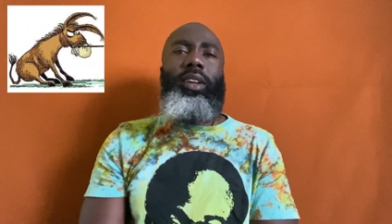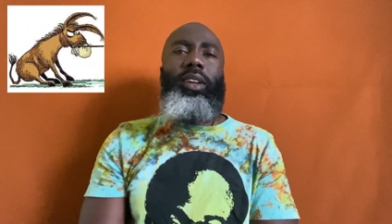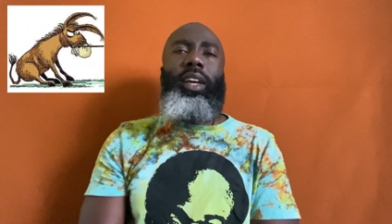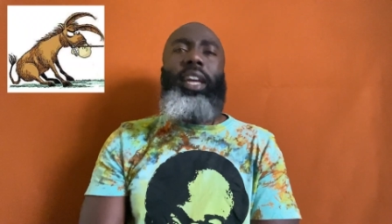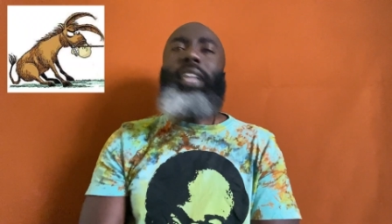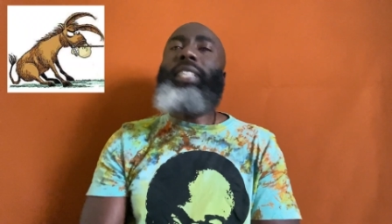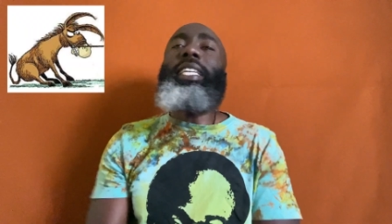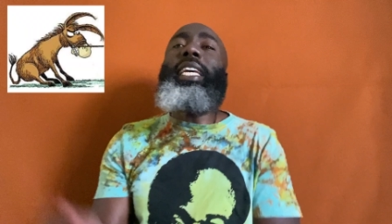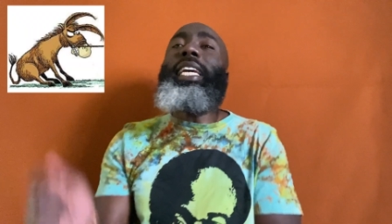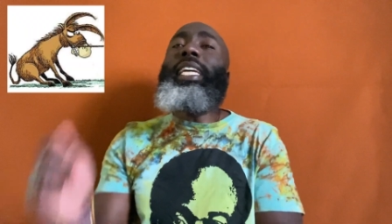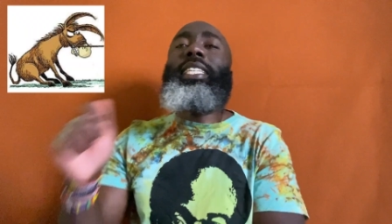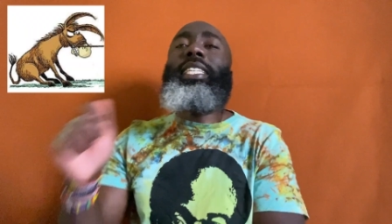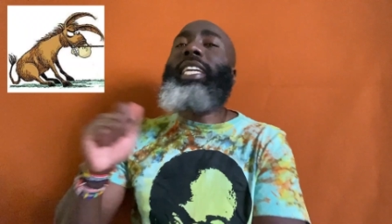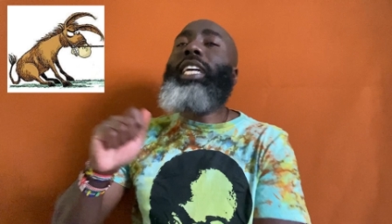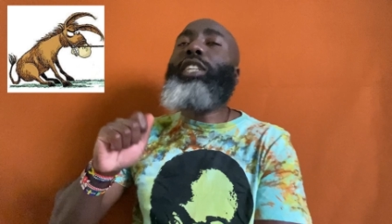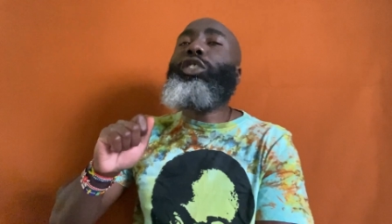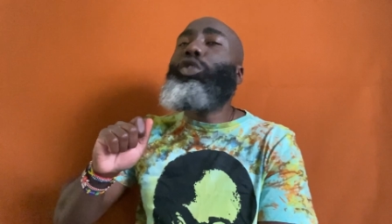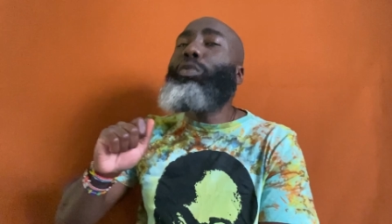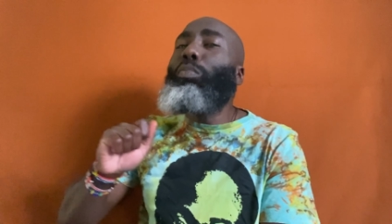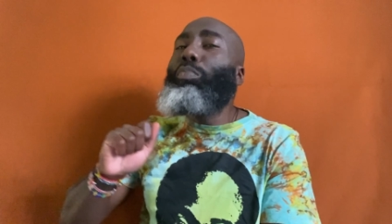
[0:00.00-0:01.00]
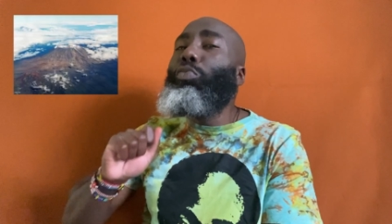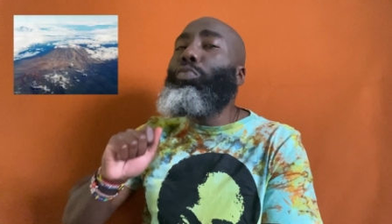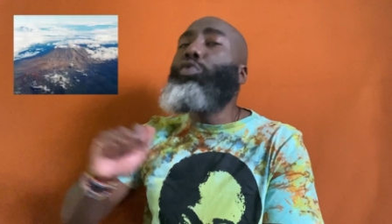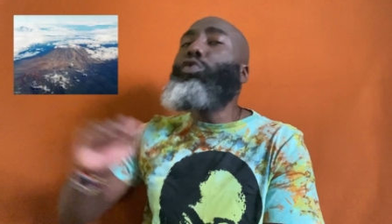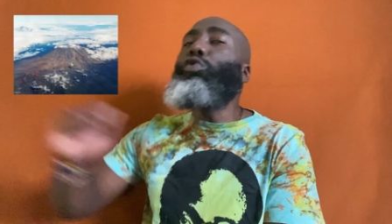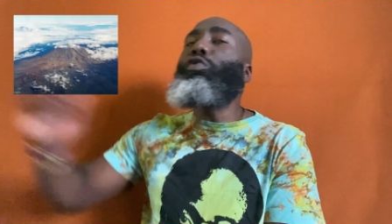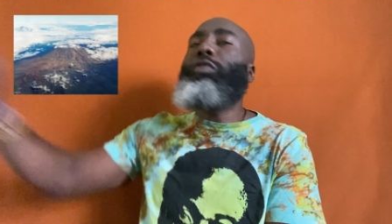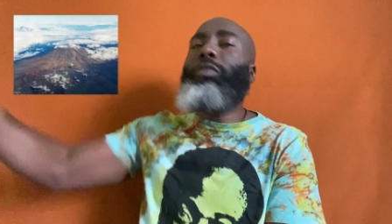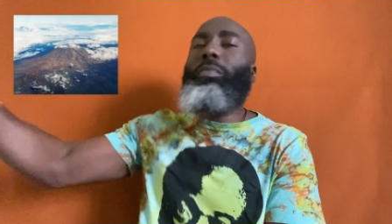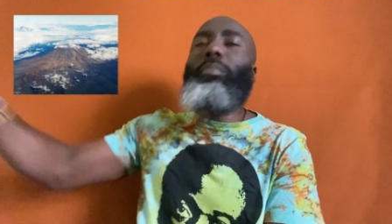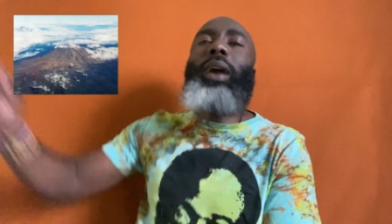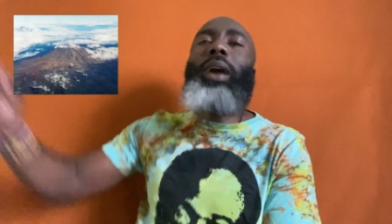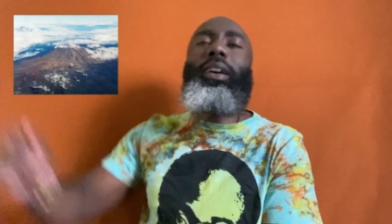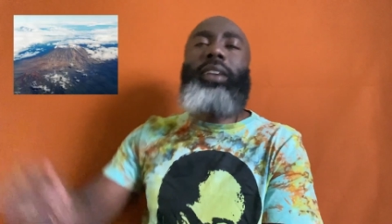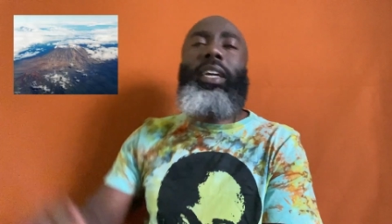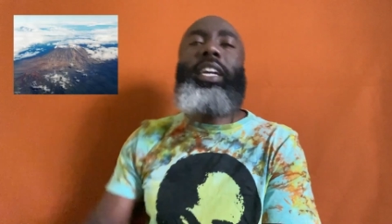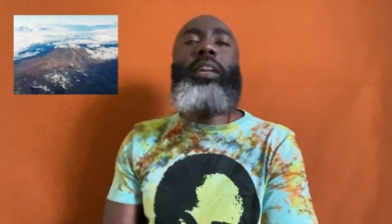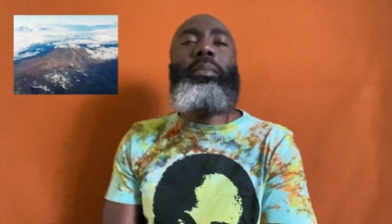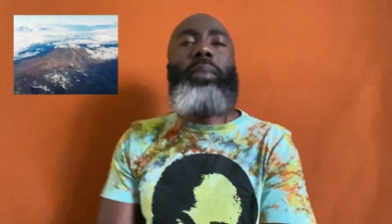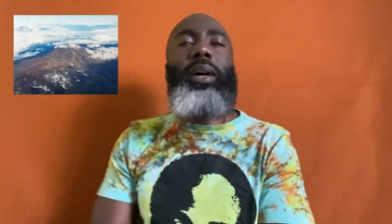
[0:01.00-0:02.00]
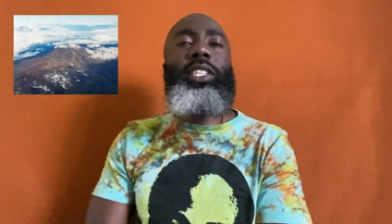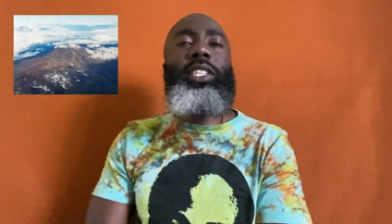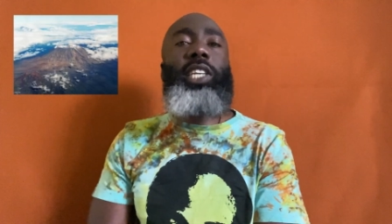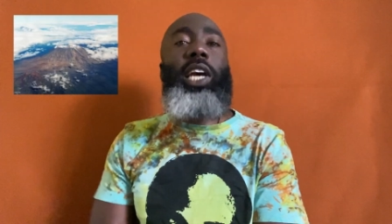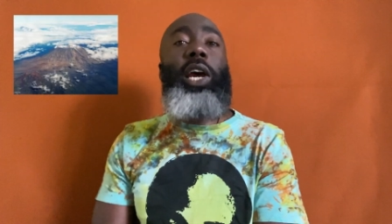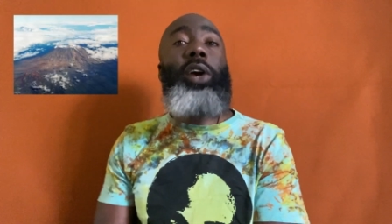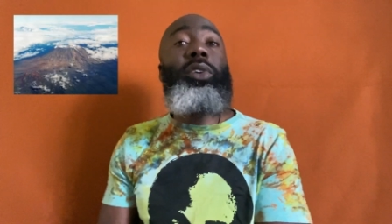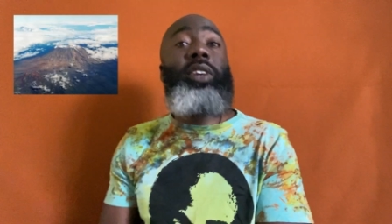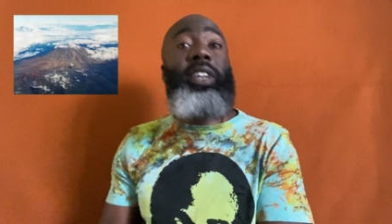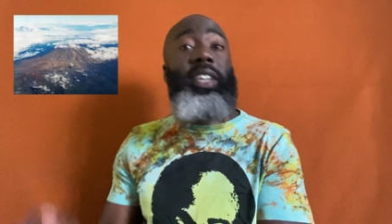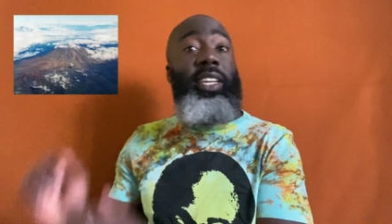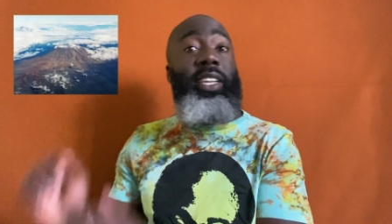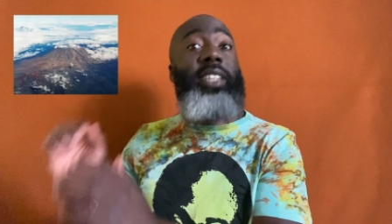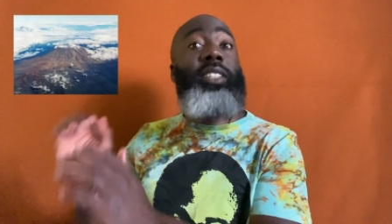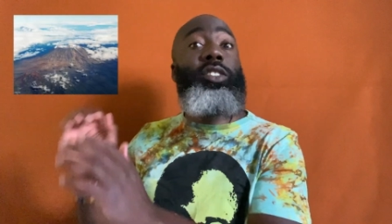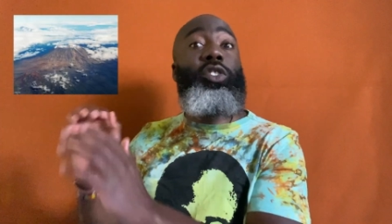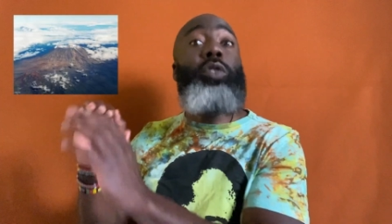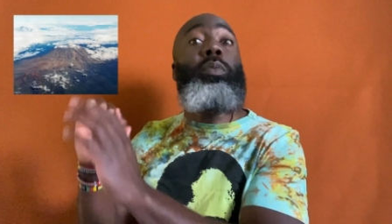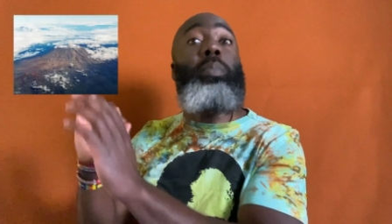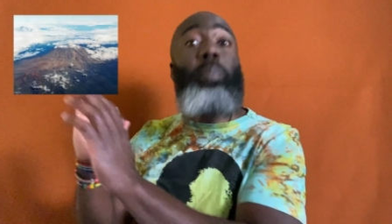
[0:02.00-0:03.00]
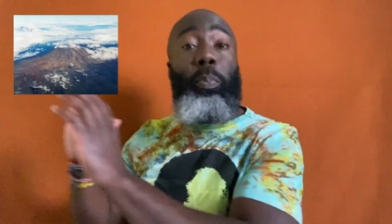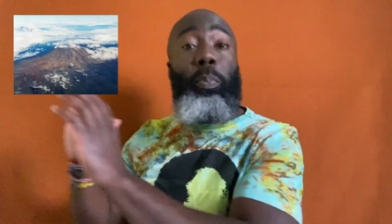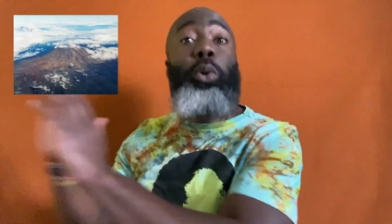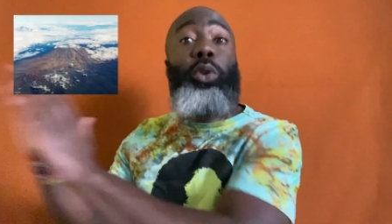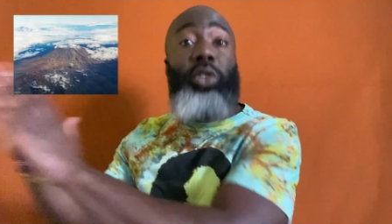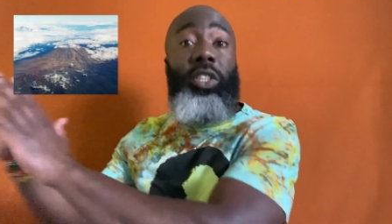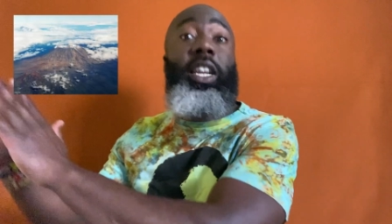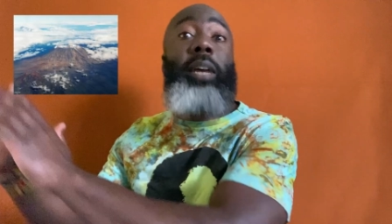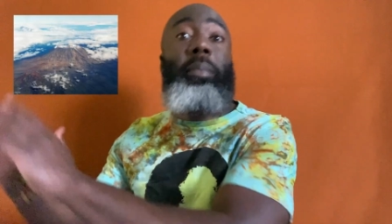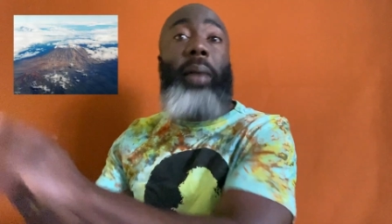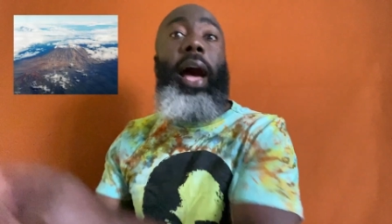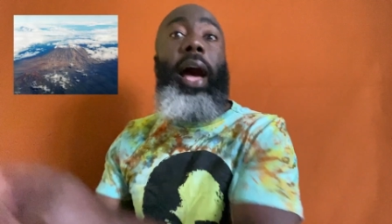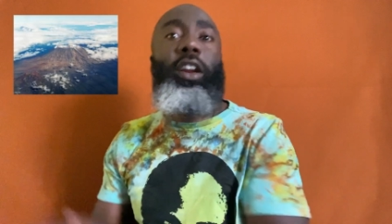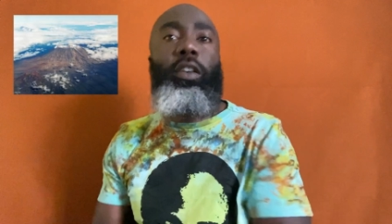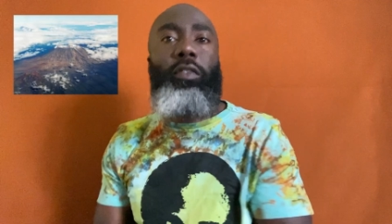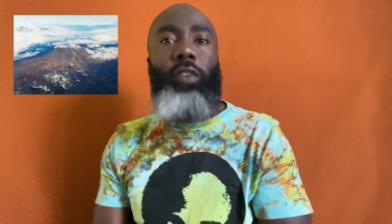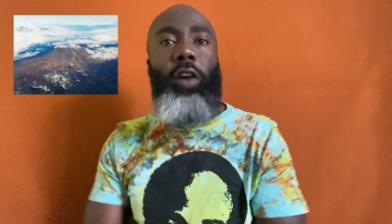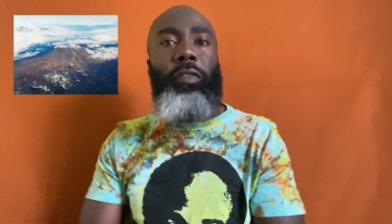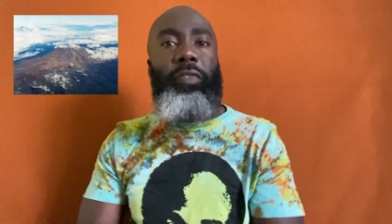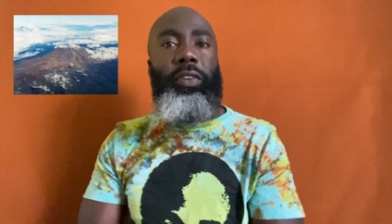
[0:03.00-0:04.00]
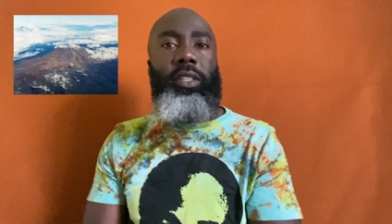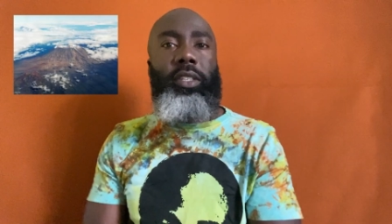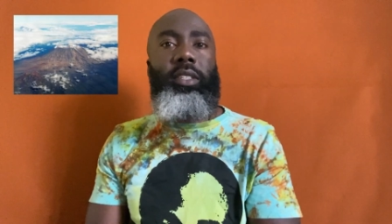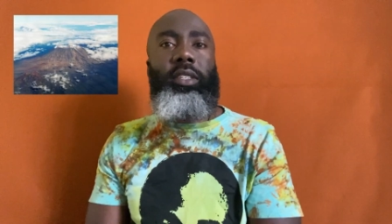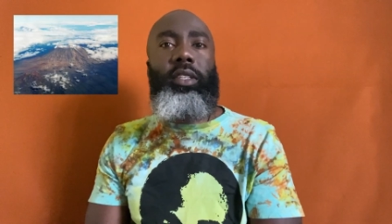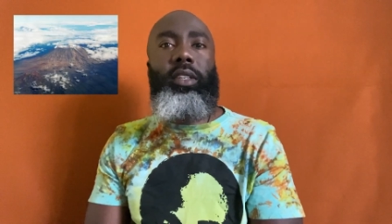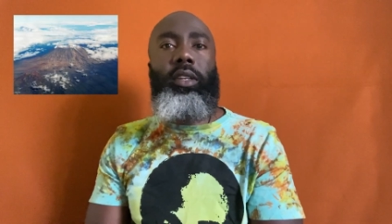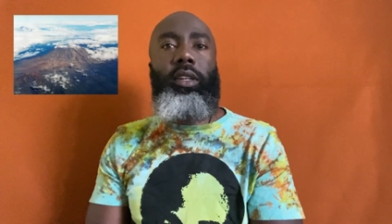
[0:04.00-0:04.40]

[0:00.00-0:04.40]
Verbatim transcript: It's easier to move Mount Kilimanjaro than it is to push them out of office.